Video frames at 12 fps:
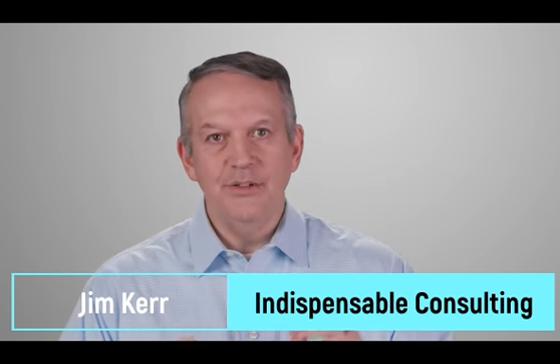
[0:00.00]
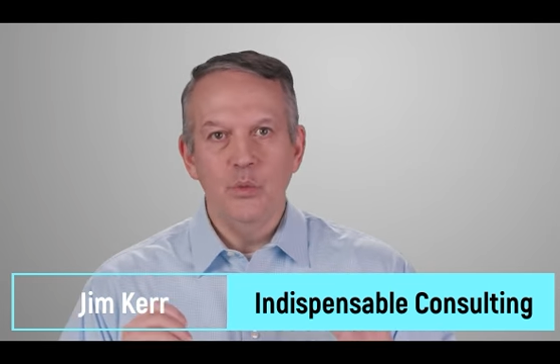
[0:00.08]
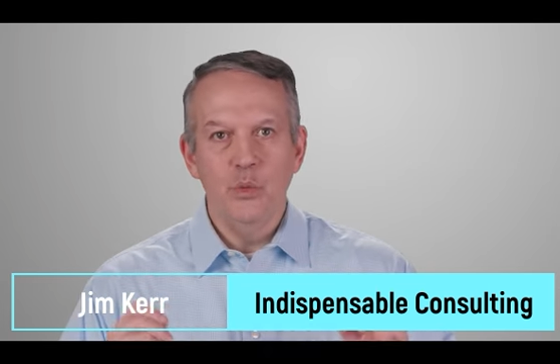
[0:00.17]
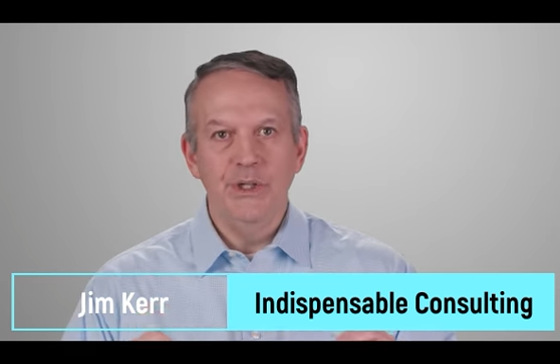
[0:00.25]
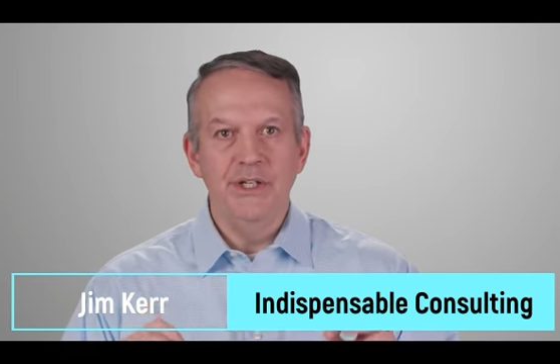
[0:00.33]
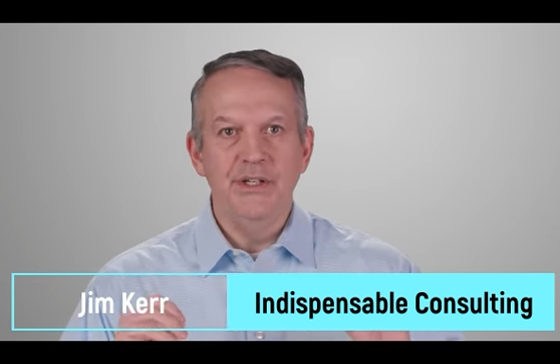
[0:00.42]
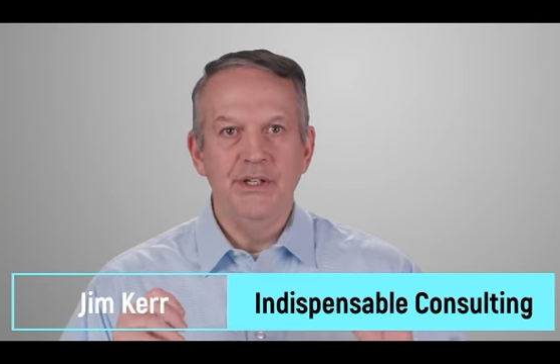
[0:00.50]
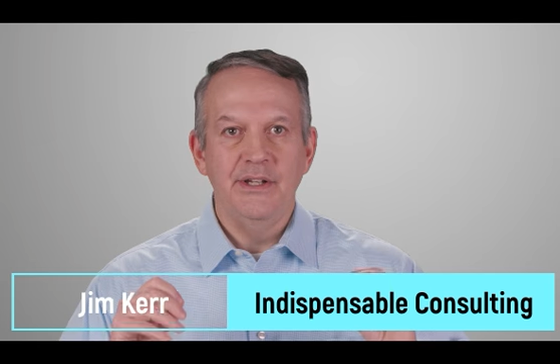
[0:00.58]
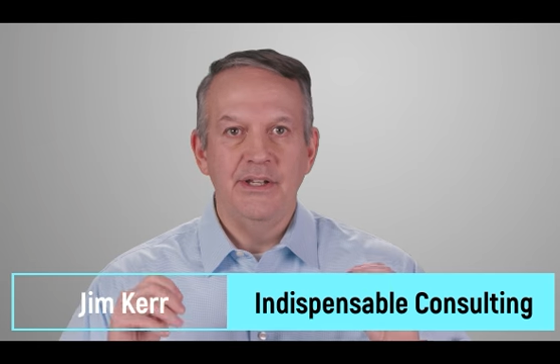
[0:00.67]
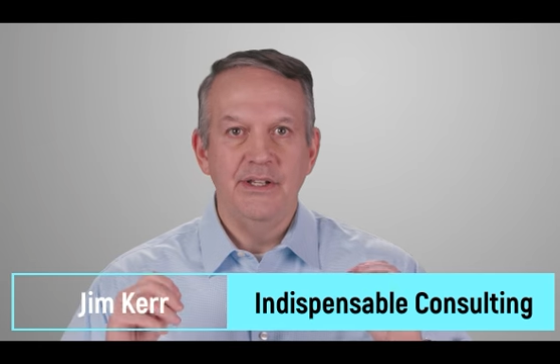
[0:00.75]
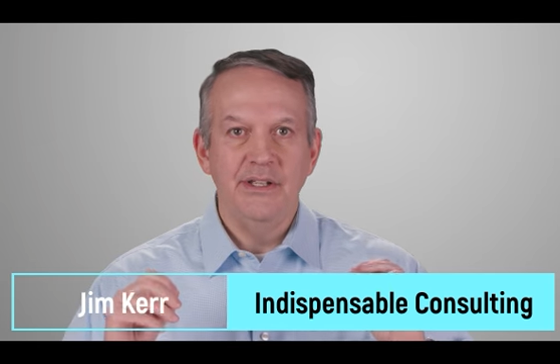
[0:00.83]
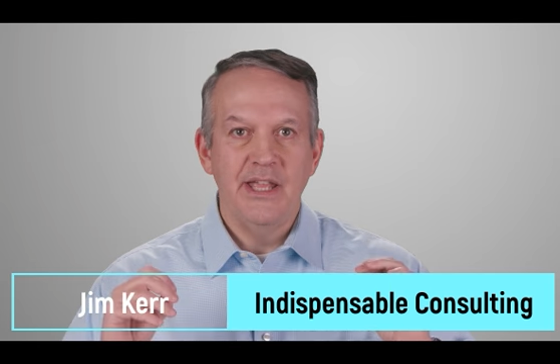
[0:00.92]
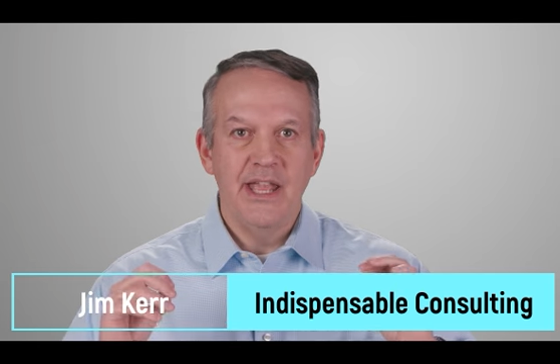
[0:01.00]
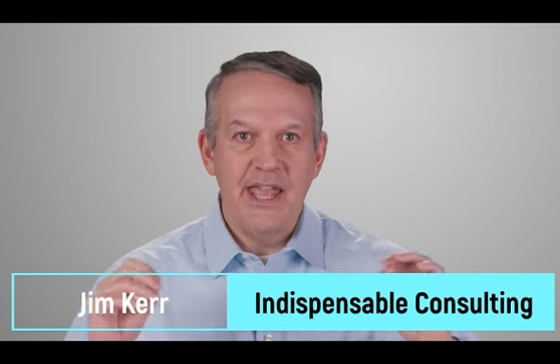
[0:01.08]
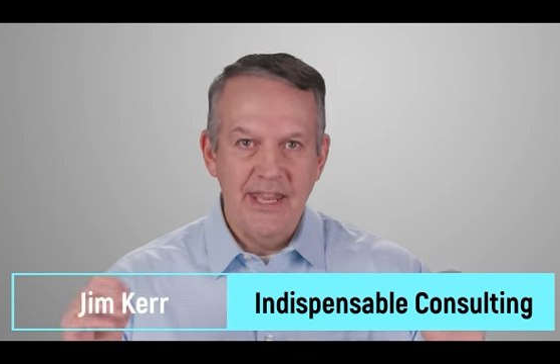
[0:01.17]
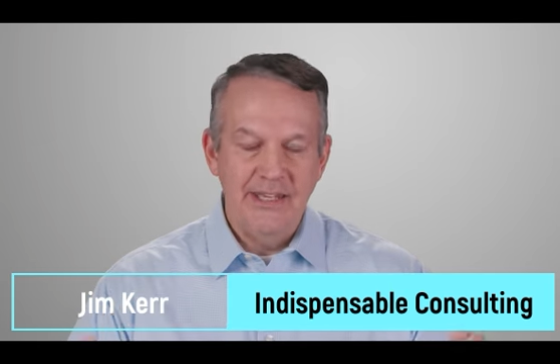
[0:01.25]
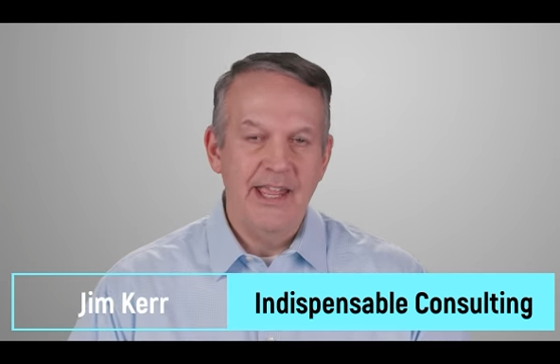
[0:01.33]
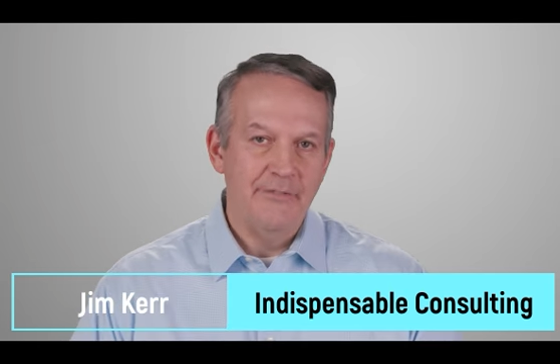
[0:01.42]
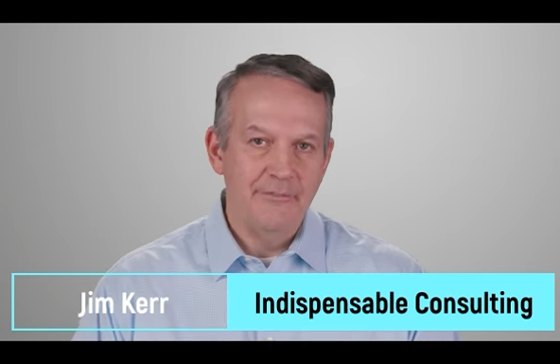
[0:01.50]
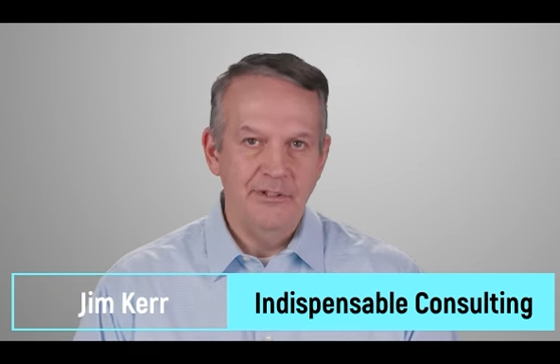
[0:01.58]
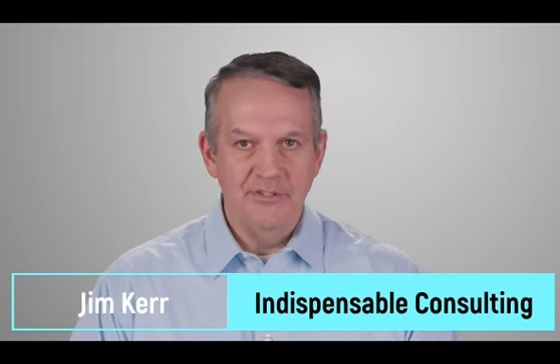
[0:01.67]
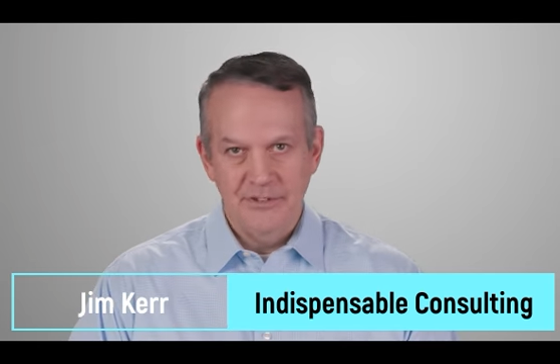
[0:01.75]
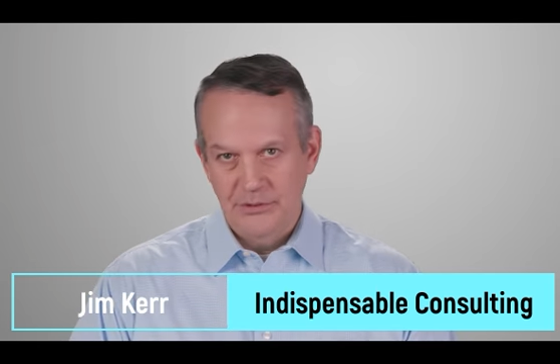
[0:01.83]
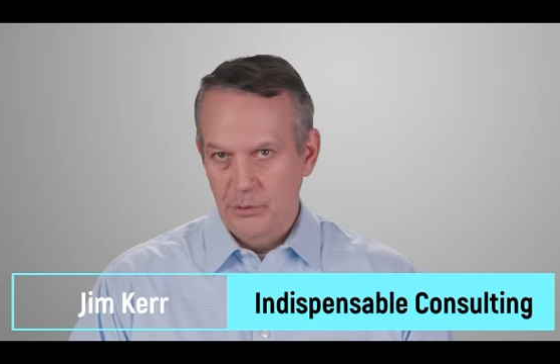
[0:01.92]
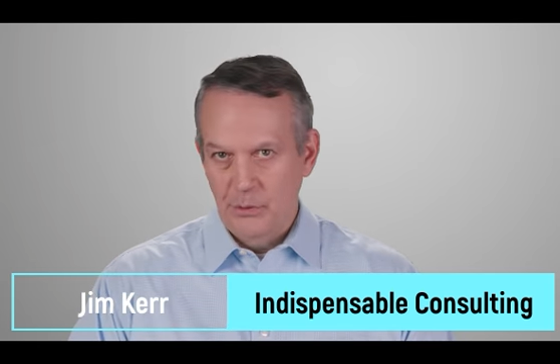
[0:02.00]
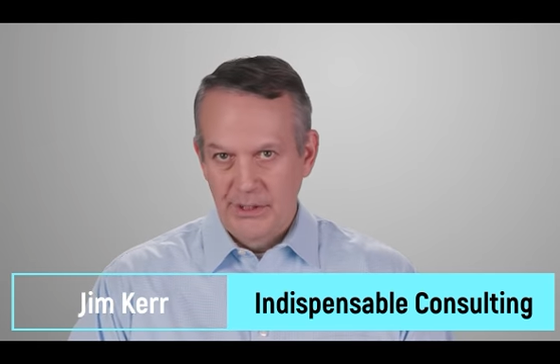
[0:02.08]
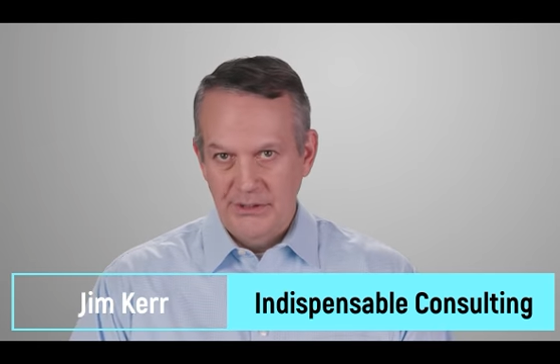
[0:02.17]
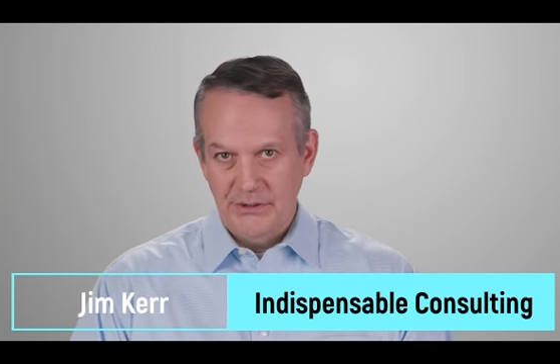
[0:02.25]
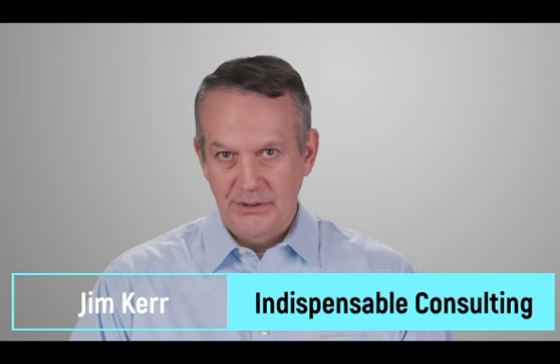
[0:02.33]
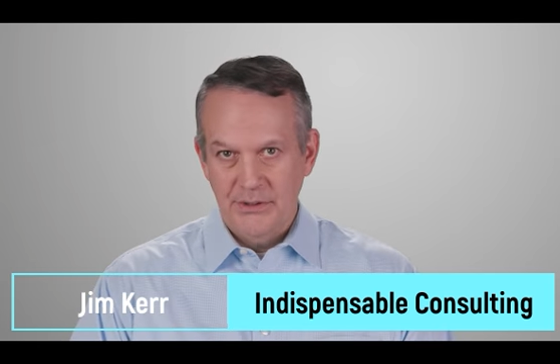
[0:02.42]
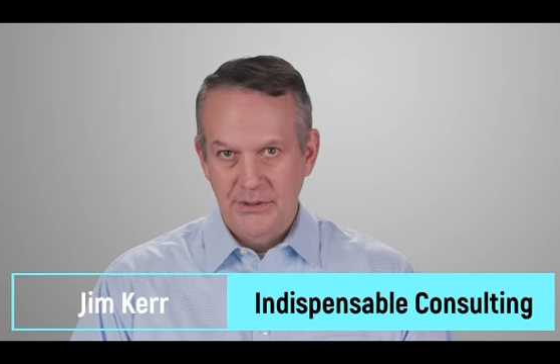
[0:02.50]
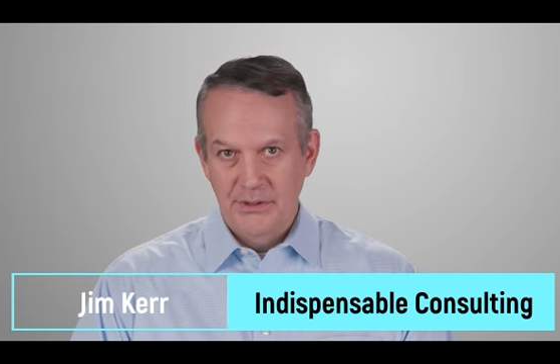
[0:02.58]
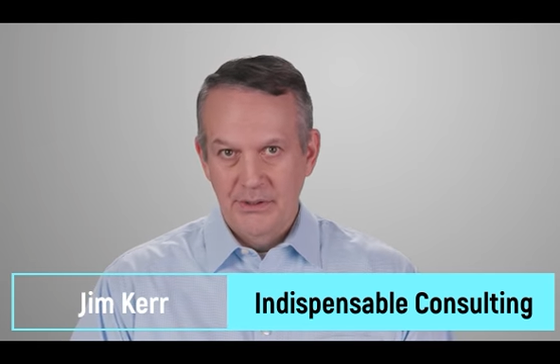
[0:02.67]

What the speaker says: to win in every situation.